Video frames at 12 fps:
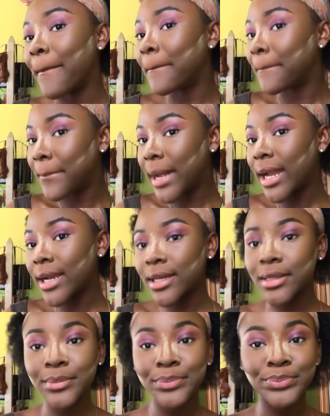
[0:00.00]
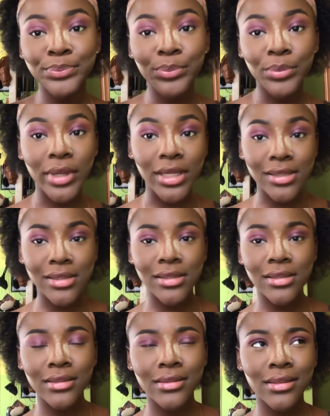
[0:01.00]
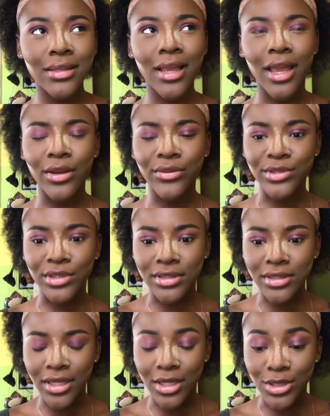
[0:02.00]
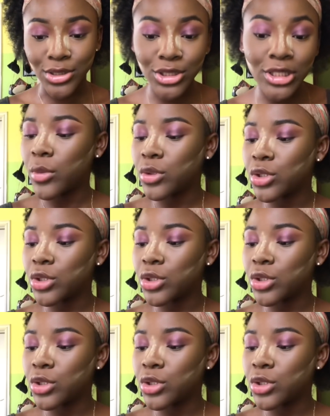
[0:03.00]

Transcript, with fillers: I'm back, base kind of done-ish.